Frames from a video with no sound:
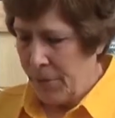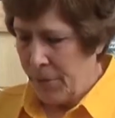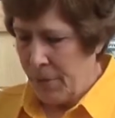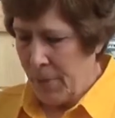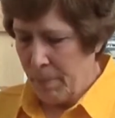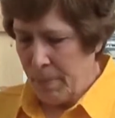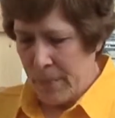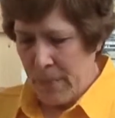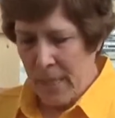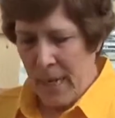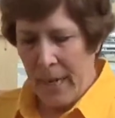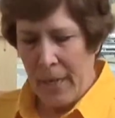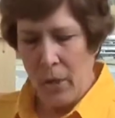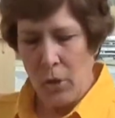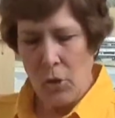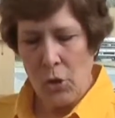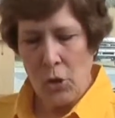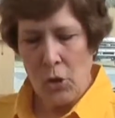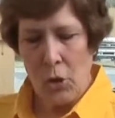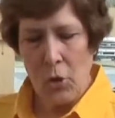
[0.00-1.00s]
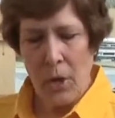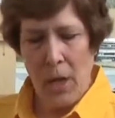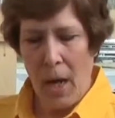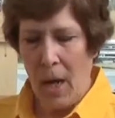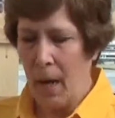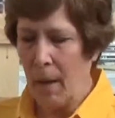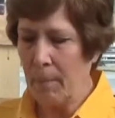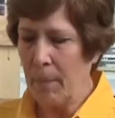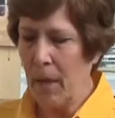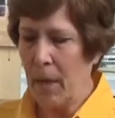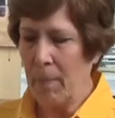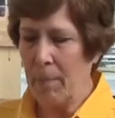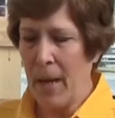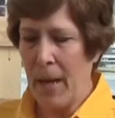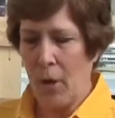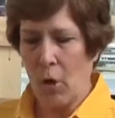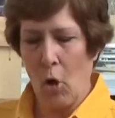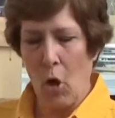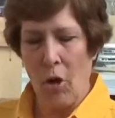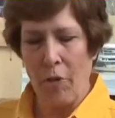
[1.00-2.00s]
The potatoes do come
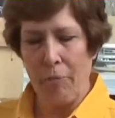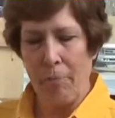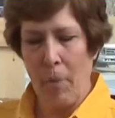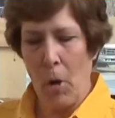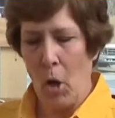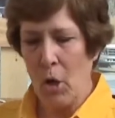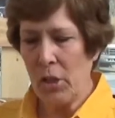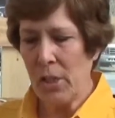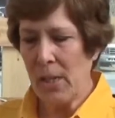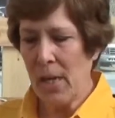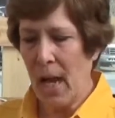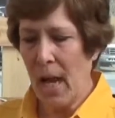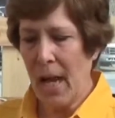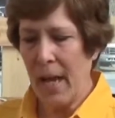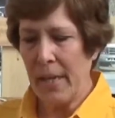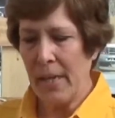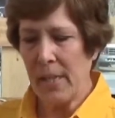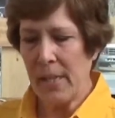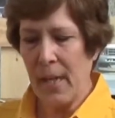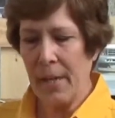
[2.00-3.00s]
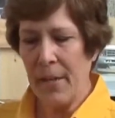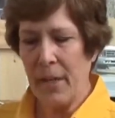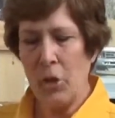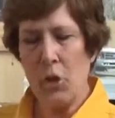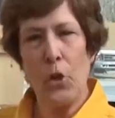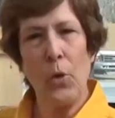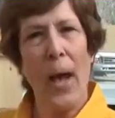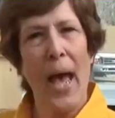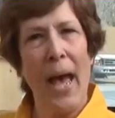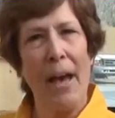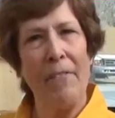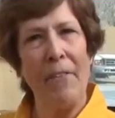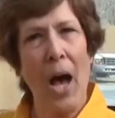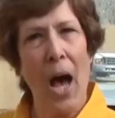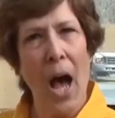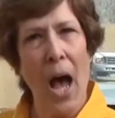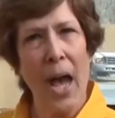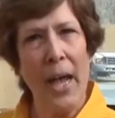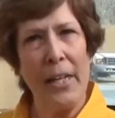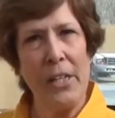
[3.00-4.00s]
about golf ball size and they do have
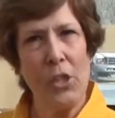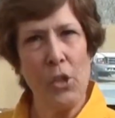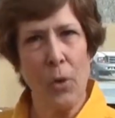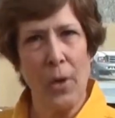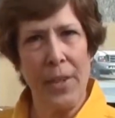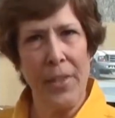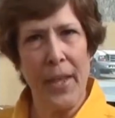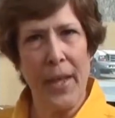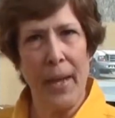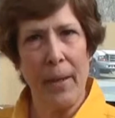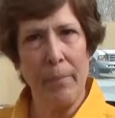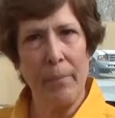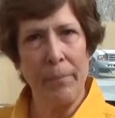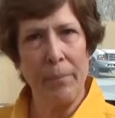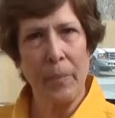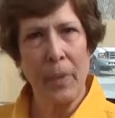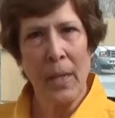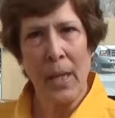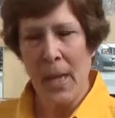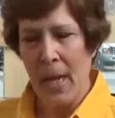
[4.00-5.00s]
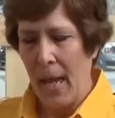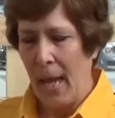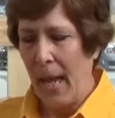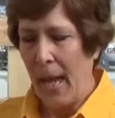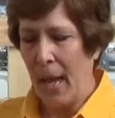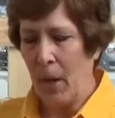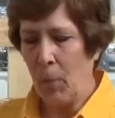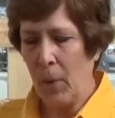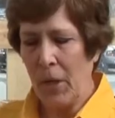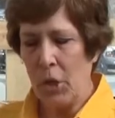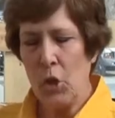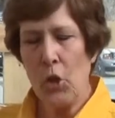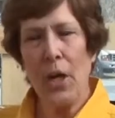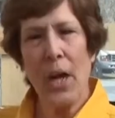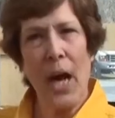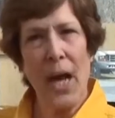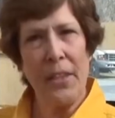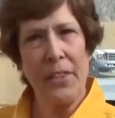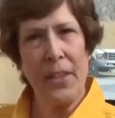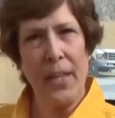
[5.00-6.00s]
eyes on them. And when you
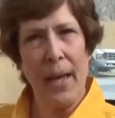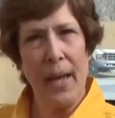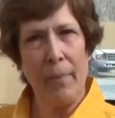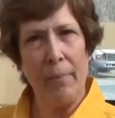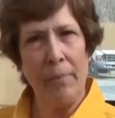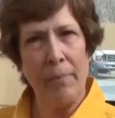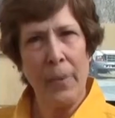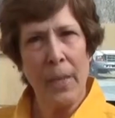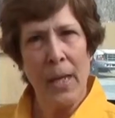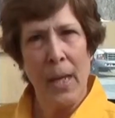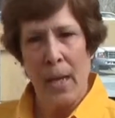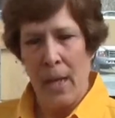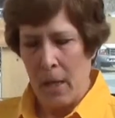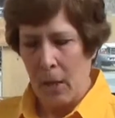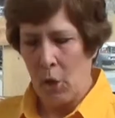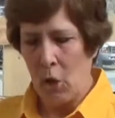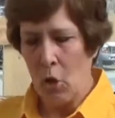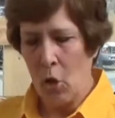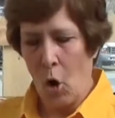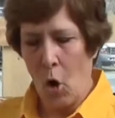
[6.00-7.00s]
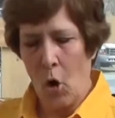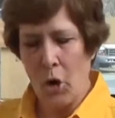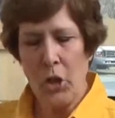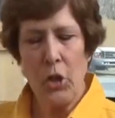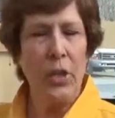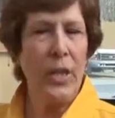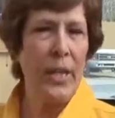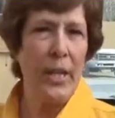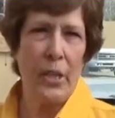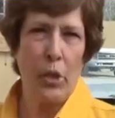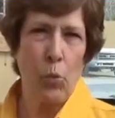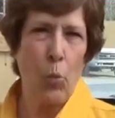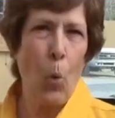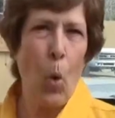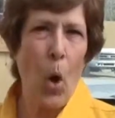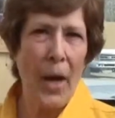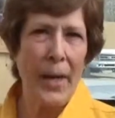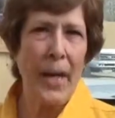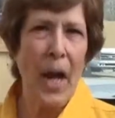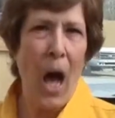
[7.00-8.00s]
cut them, you all you need is
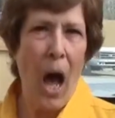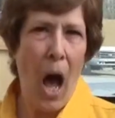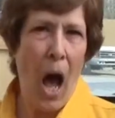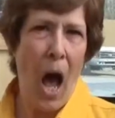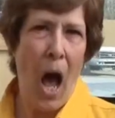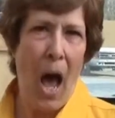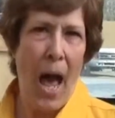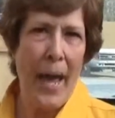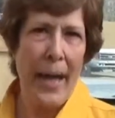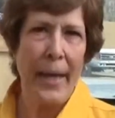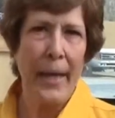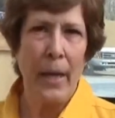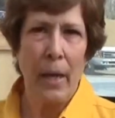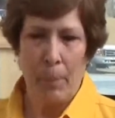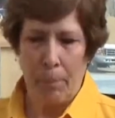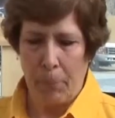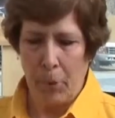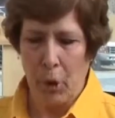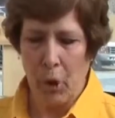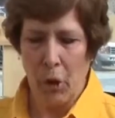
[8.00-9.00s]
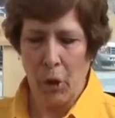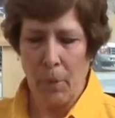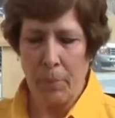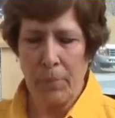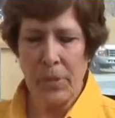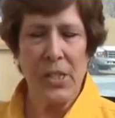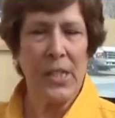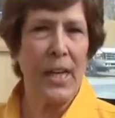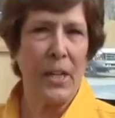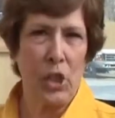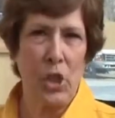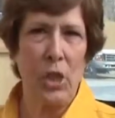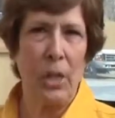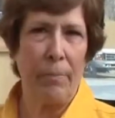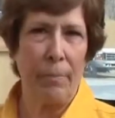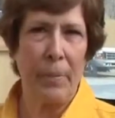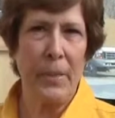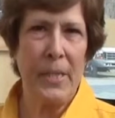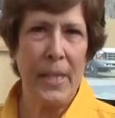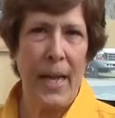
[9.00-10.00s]
one eye per section
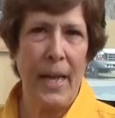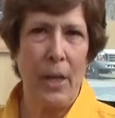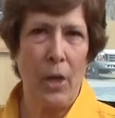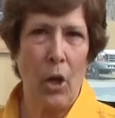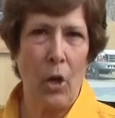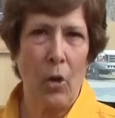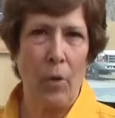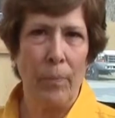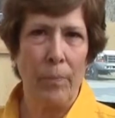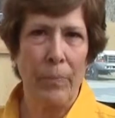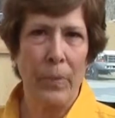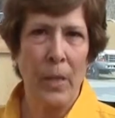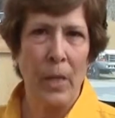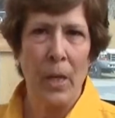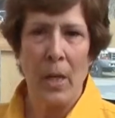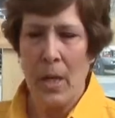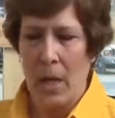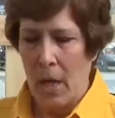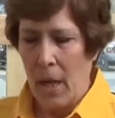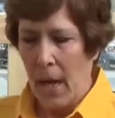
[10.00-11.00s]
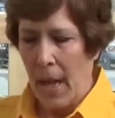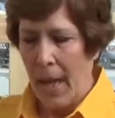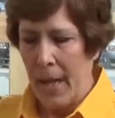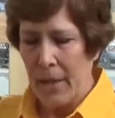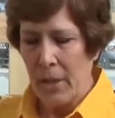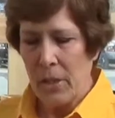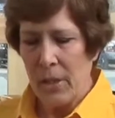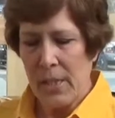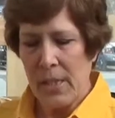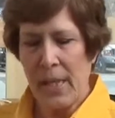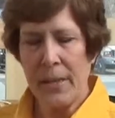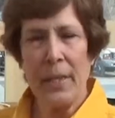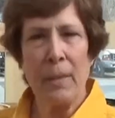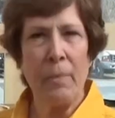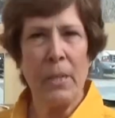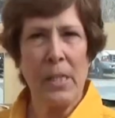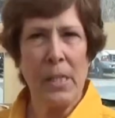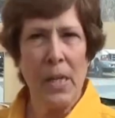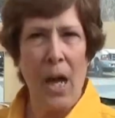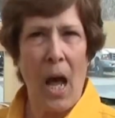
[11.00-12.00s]
of potato. Set
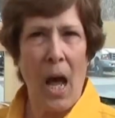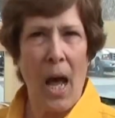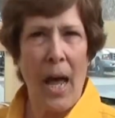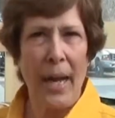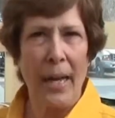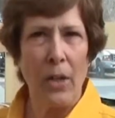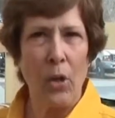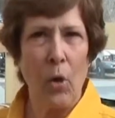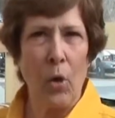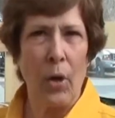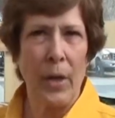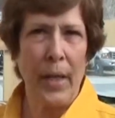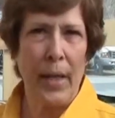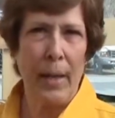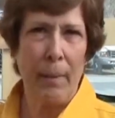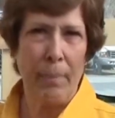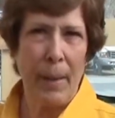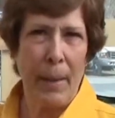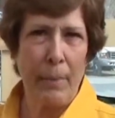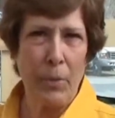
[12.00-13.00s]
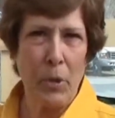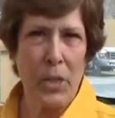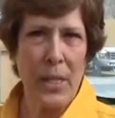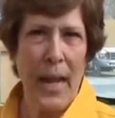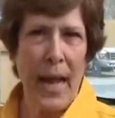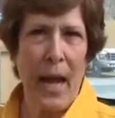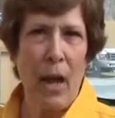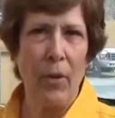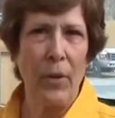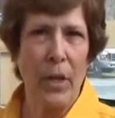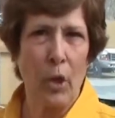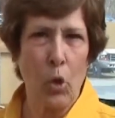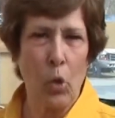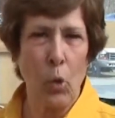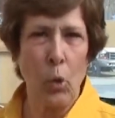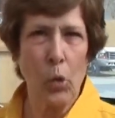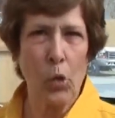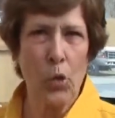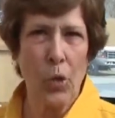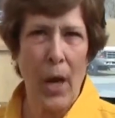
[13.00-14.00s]
them aside on a paper towel in a
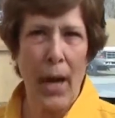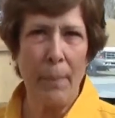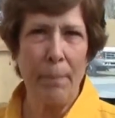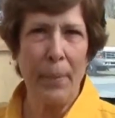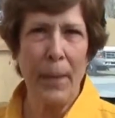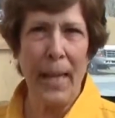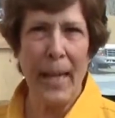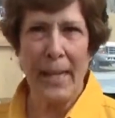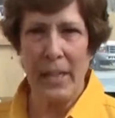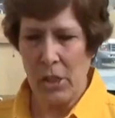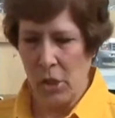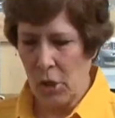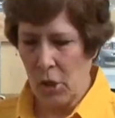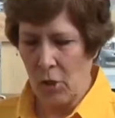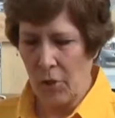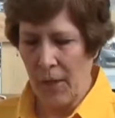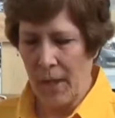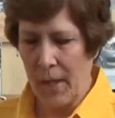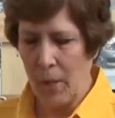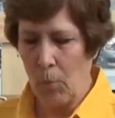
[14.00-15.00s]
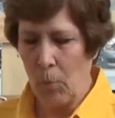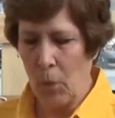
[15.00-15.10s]
cool, dry place so they